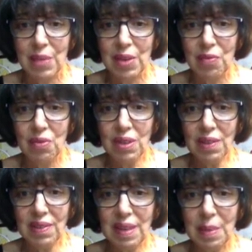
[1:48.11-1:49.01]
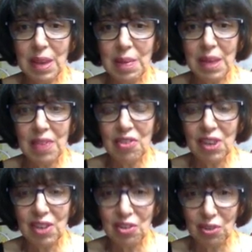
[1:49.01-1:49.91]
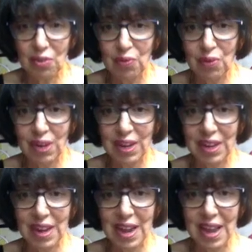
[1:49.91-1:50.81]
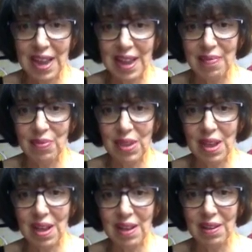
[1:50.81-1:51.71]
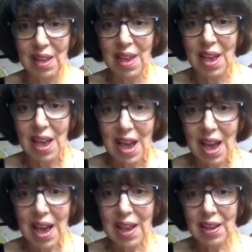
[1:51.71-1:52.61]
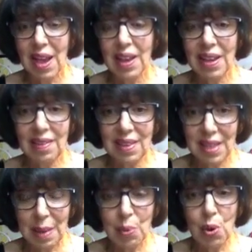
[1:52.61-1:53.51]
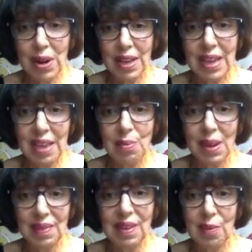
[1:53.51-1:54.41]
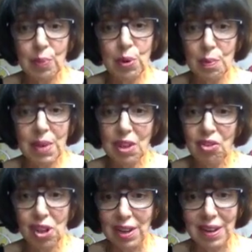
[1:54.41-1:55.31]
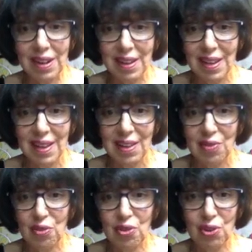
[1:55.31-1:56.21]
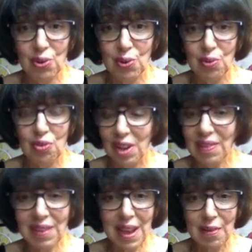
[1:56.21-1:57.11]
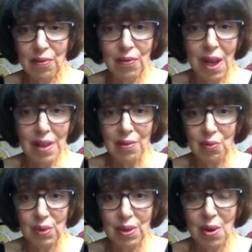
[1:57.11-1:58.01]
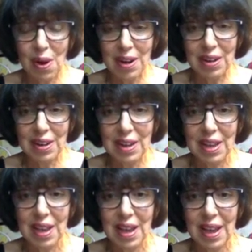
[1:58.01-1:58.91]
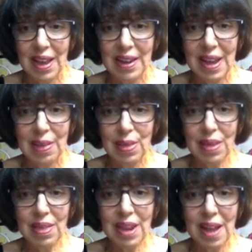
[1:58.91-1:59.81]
It really set my imagination free, and I guess at that point I gave myself permission to just have fun with art. And I think that